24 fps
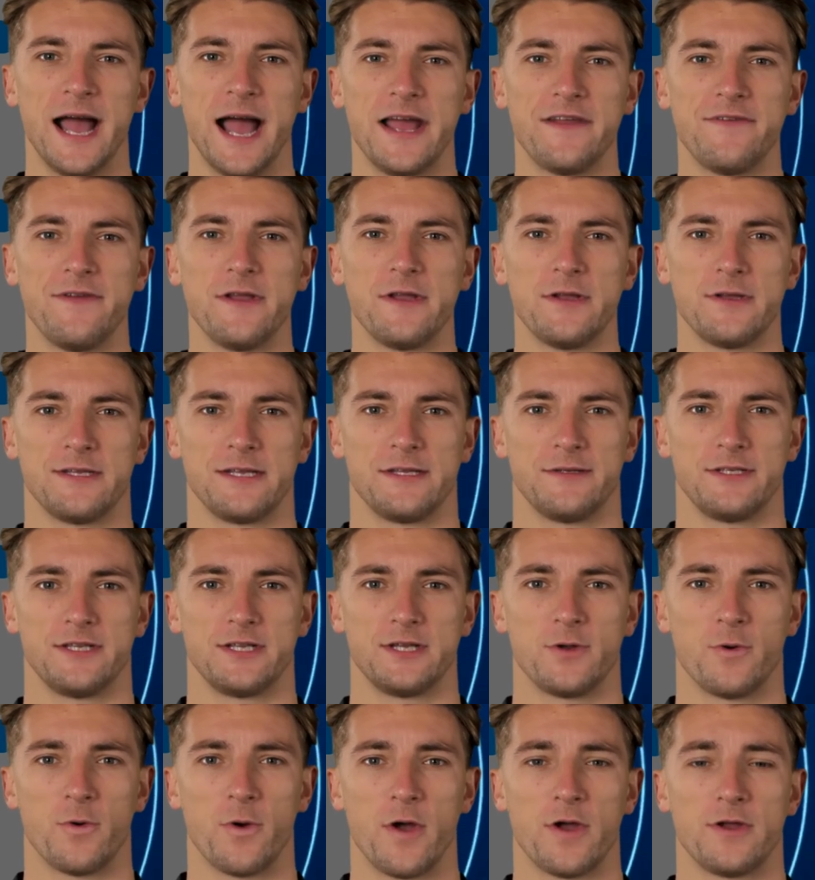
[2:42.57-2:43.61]
After using
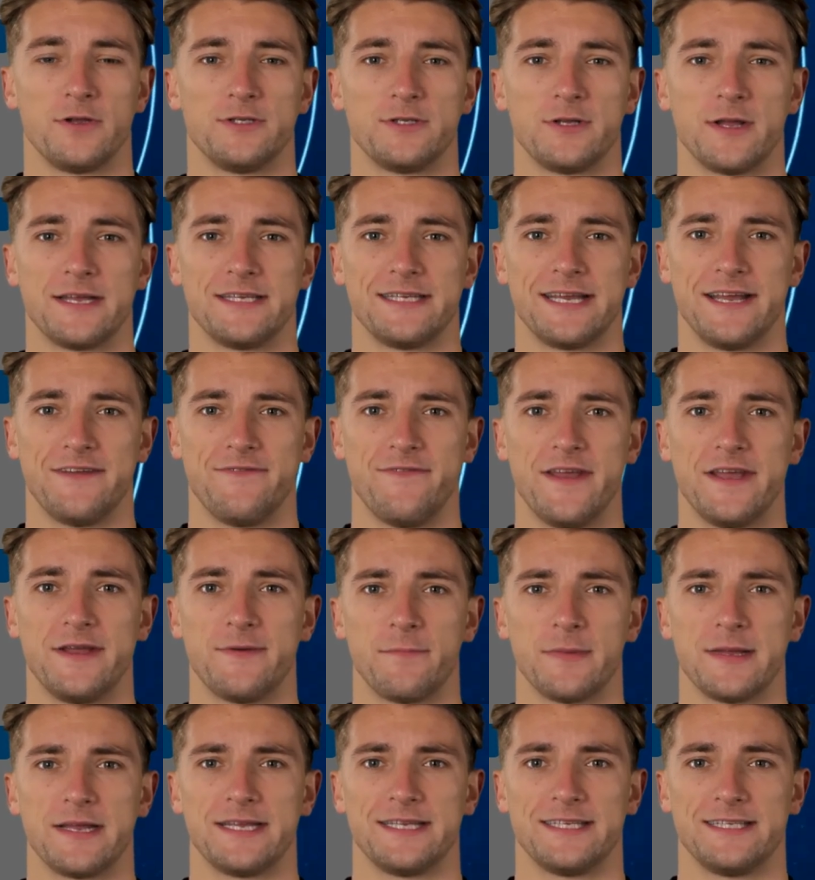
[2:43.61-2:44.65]
show arp to identify
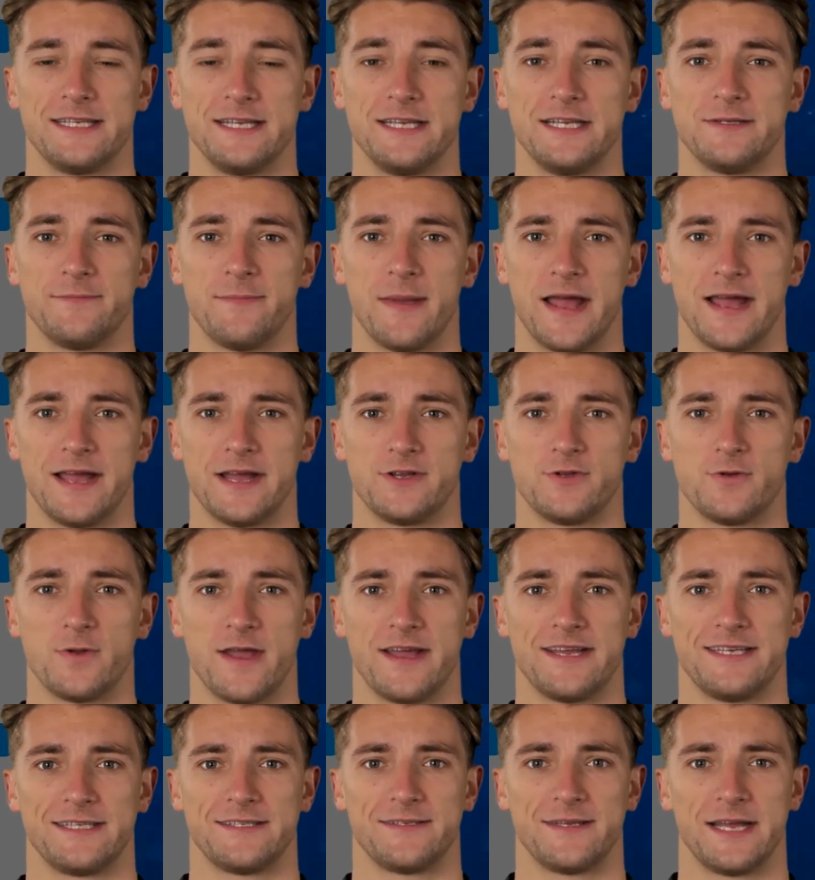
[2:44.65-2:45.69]
the PC's MAC
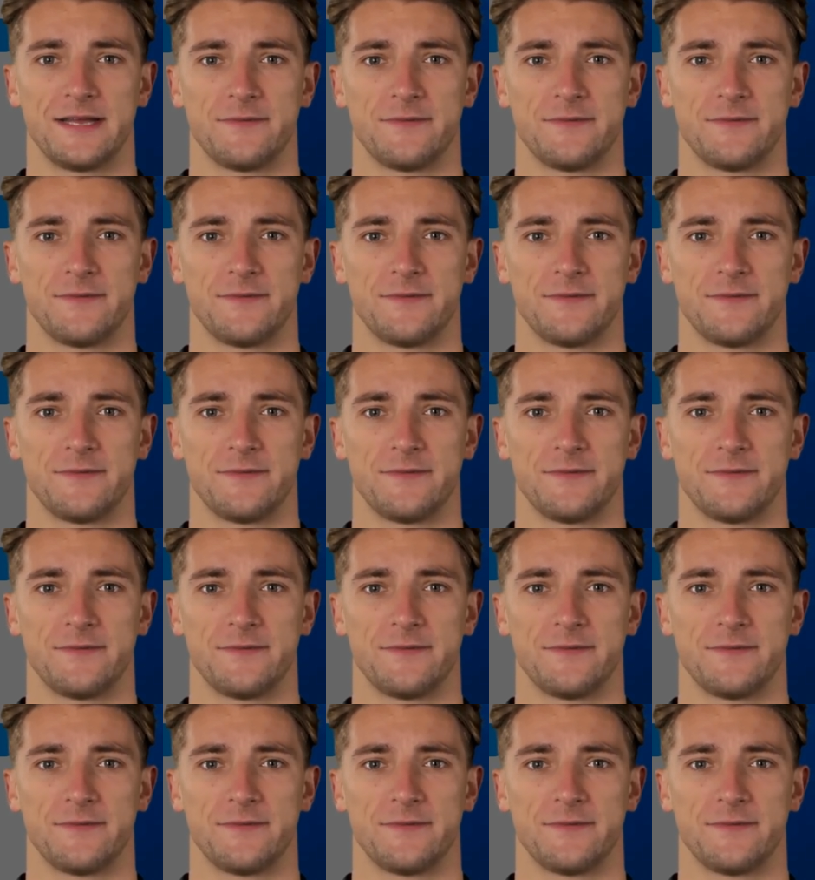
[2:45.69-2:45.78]
address,